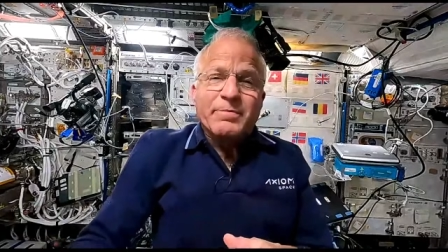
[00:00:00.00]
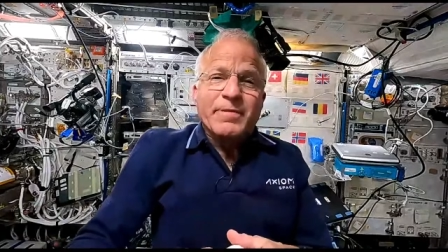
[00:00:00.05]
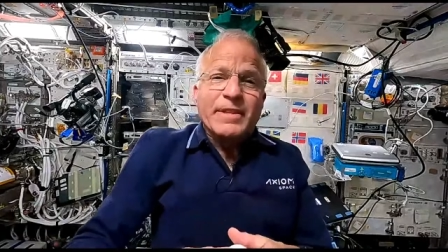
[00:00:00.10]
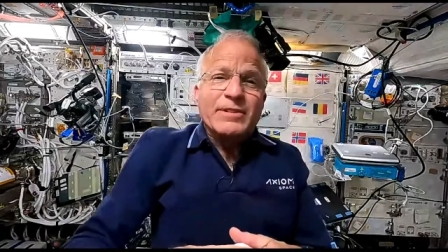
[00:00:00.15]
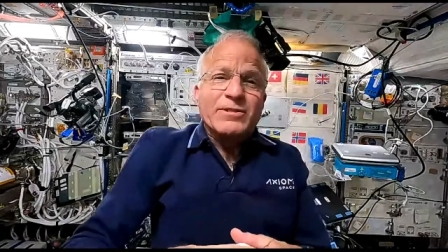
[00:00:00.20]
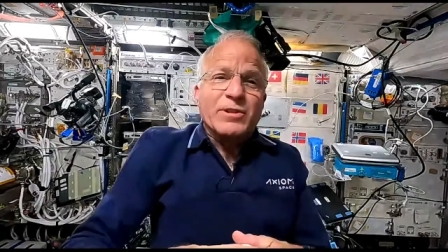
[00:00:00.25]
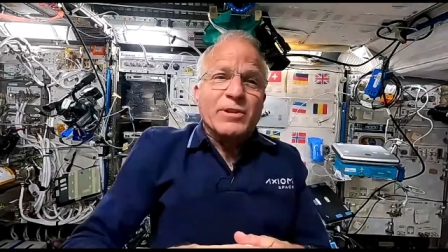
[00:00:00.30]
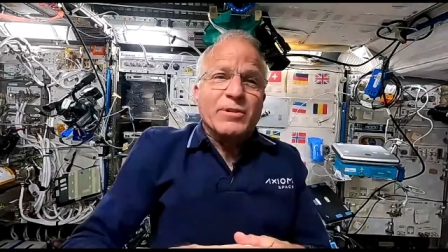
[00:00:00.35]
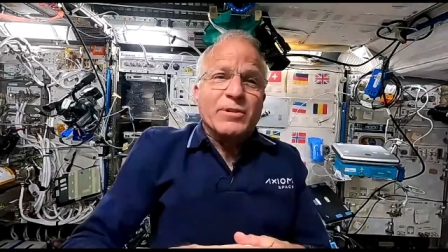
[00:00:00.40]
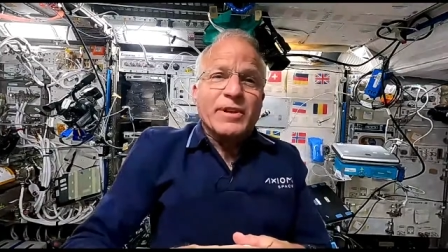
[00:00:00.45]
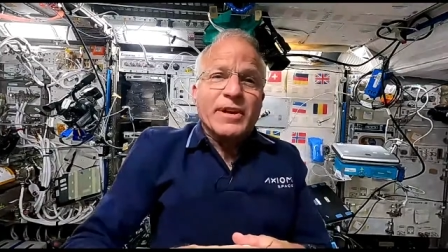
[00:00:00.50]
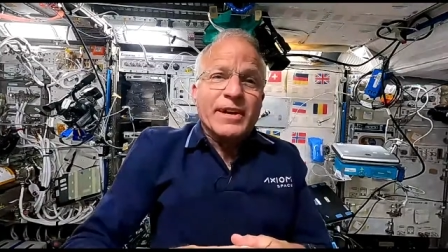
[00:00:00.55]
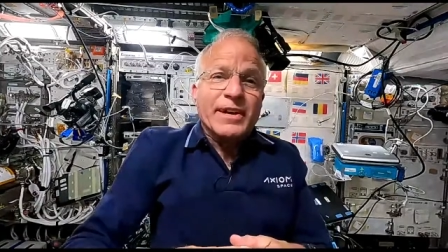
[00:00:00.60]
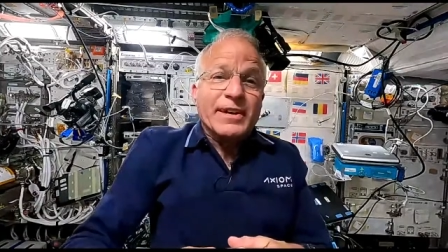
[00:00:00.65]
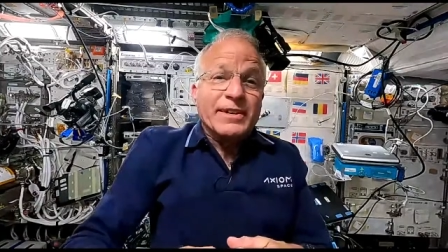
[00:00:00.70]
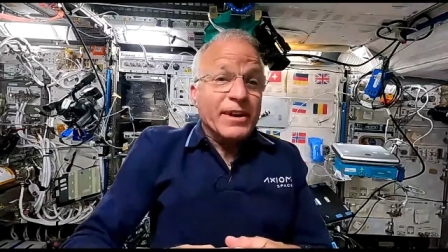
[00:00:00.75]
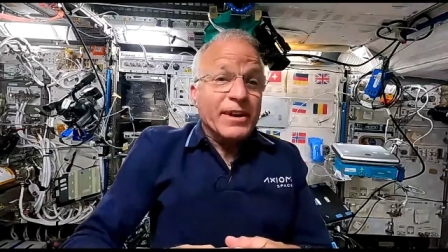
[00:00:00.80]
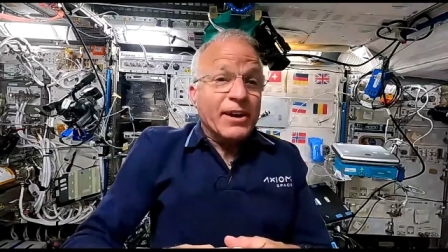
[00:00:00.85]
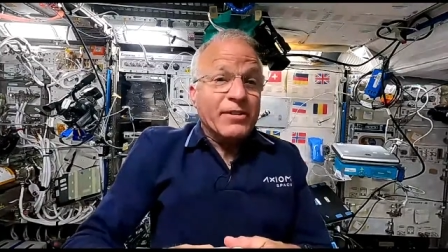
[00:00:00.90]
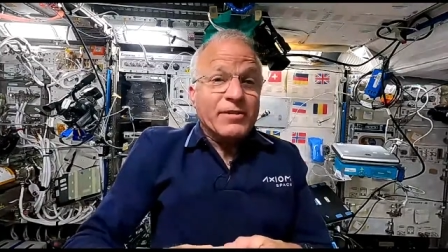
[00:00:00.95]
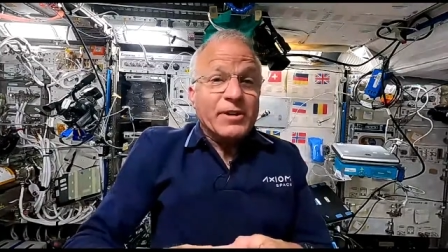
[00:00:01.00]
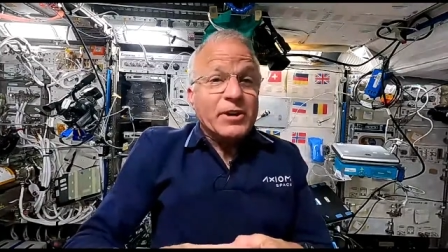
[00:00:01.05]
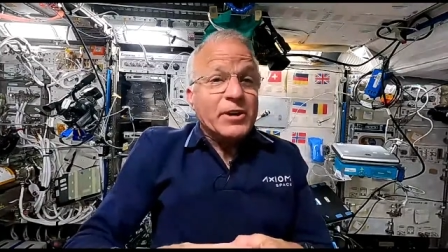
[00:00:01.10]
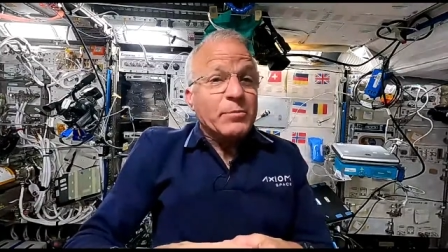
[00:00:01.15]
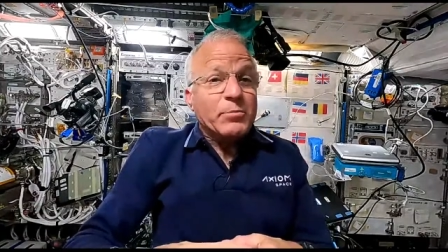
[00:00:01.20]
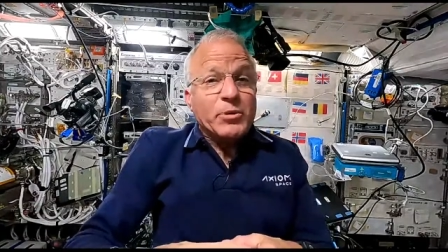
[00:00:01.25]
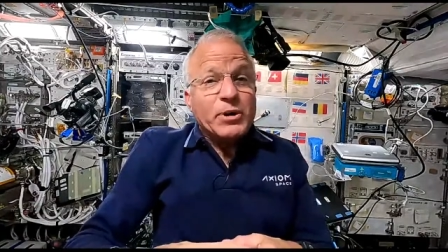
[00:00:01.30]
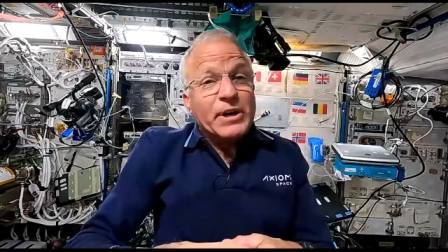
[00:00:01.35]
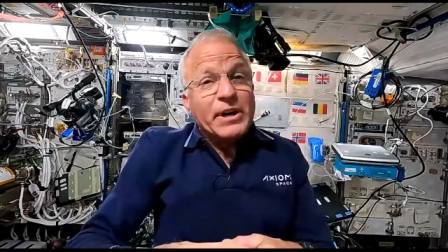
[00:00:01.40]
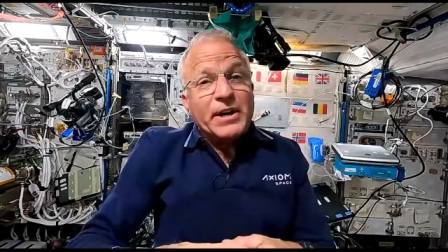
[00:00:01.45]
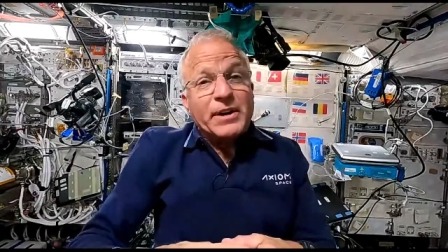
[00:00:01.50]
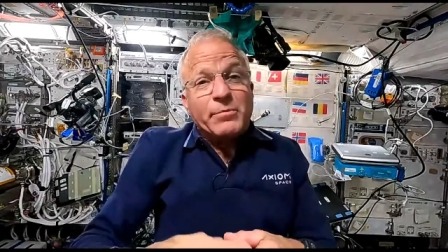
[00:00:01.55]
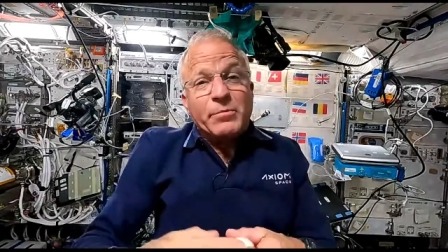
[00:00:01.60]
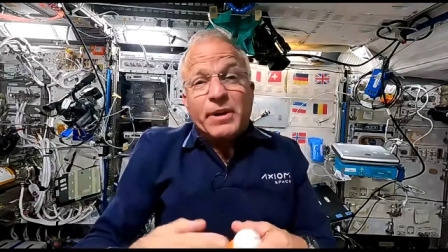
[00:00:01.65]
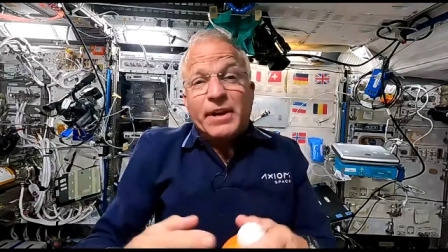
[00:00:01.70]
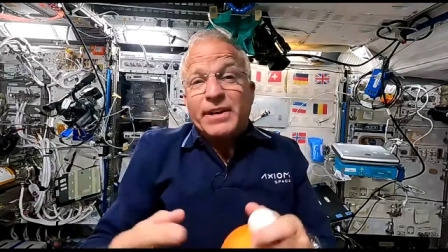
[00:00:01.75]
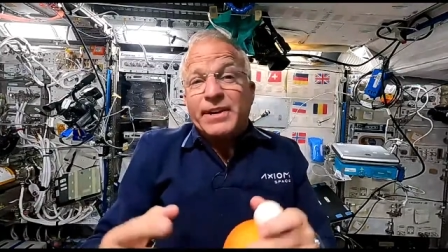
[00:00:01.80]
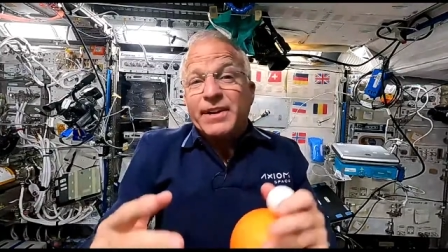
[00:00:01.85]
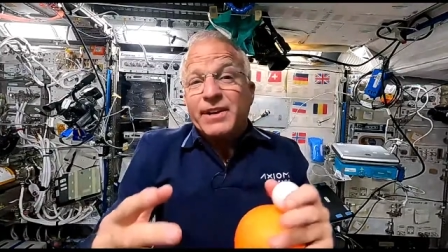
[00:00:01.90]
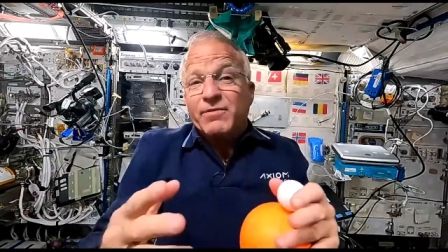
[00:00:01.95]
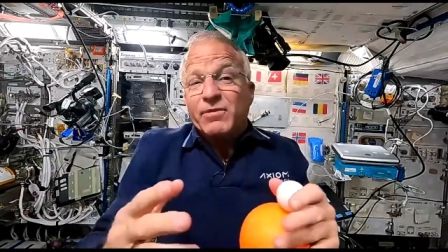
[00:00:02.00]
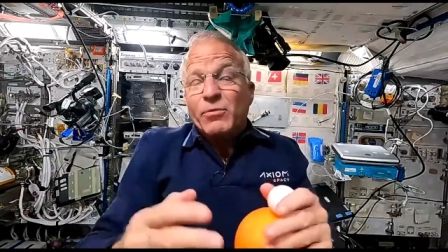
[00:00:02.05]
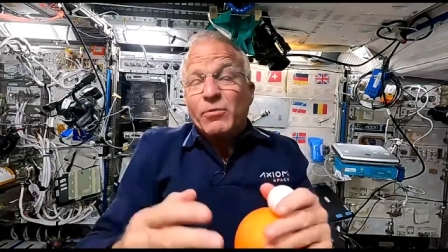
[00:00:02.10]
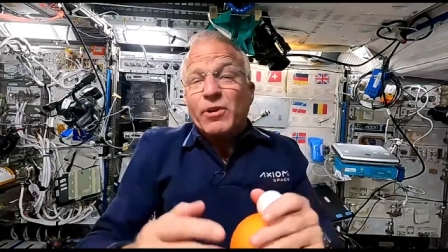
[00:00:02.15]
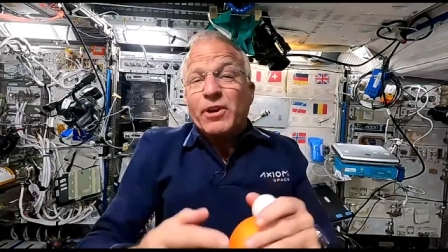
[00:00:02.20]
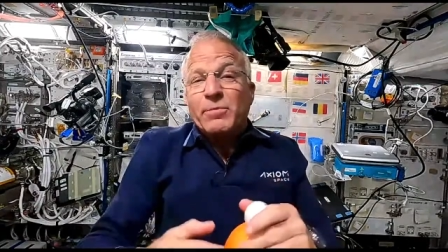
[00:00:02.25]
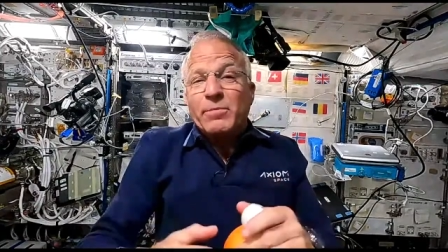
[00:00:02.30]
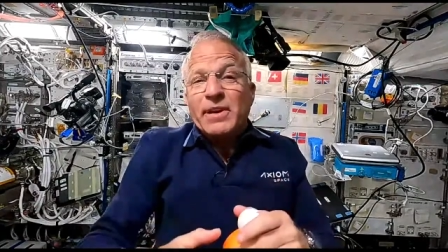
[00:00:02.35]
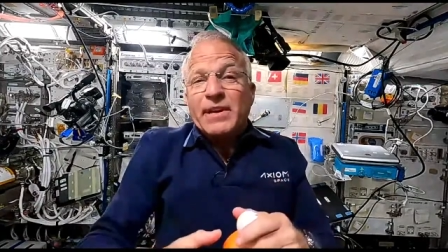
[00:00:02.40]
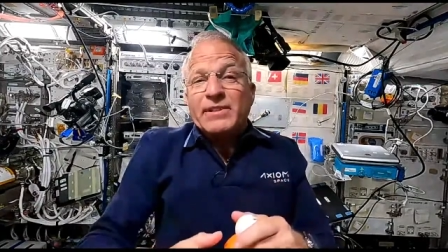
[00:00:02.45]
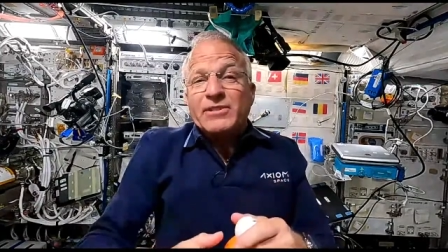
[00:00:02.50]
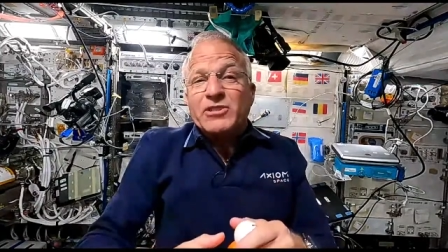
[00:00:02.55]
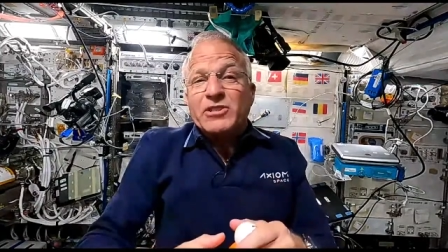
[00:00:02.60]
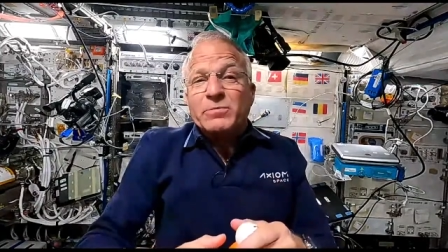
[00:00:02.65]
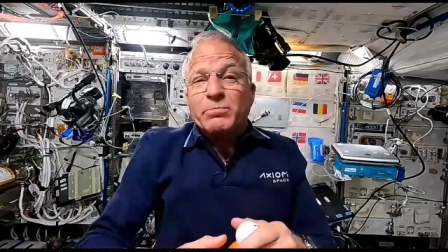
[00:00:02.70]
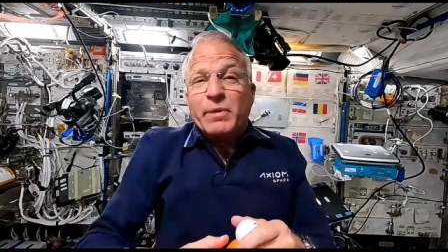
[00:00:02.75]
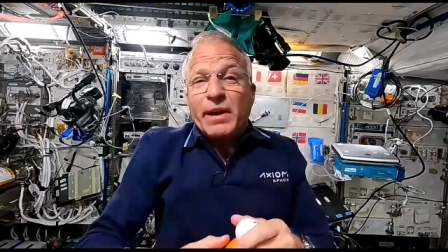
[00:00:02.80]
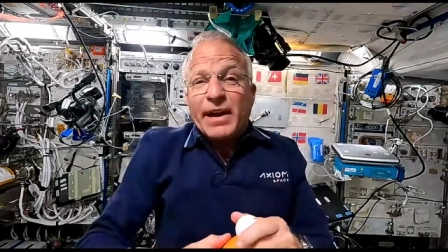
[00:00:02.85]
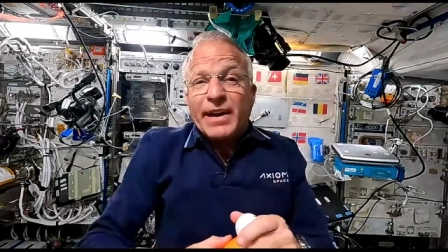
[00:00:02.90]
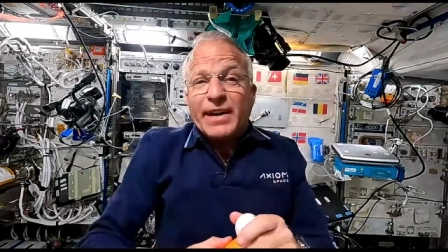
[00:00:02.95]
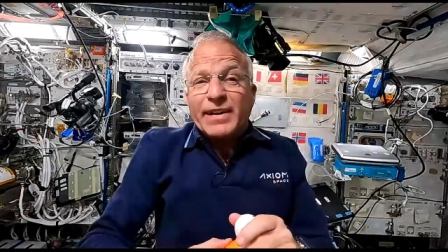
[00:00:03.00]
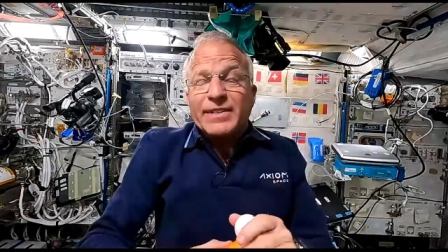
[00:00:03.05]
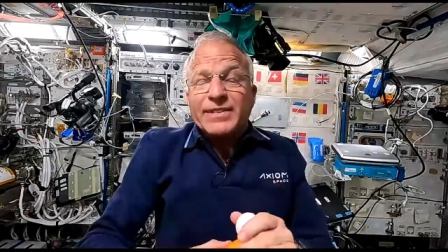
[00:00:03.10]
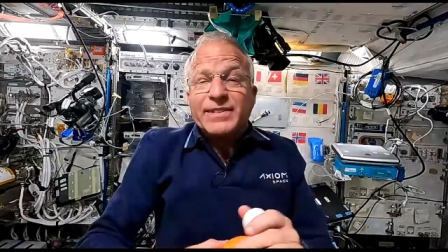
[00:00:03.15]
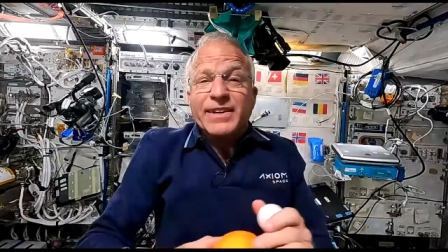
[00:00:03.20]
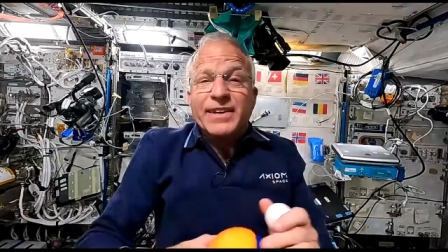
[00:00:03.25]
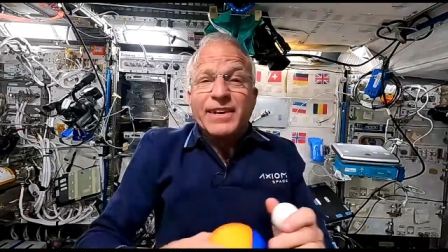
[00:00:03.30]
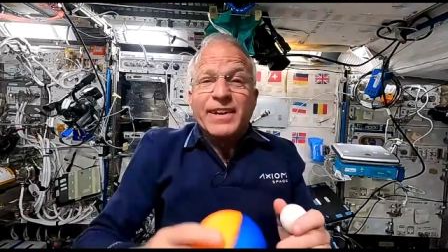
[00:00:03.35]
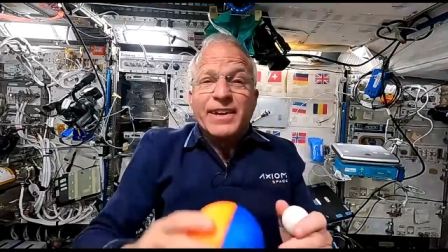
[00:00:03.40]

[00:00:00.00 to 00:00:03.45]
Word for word: So not very pretty, but if you want to be in space,